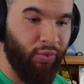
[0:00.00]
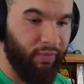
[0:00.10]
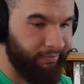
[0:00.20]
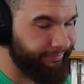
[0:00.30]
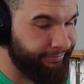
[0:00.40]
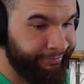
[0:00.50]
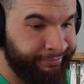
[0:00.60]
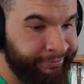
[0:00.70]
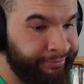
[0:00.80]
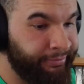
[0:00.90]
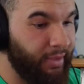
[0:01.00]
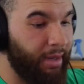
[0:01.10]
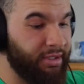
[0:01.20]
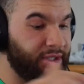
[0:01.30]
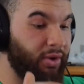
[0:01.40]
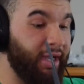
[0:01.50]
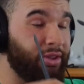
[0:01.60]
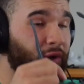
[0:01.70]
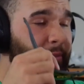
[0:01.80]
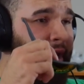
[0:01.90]
I'm gonna just go ahead
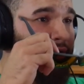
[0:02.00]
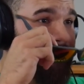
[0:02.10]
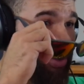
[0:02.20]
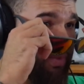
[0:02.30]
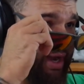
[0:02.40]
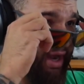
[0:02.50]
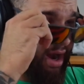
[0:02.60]
and throw the bangers on right now.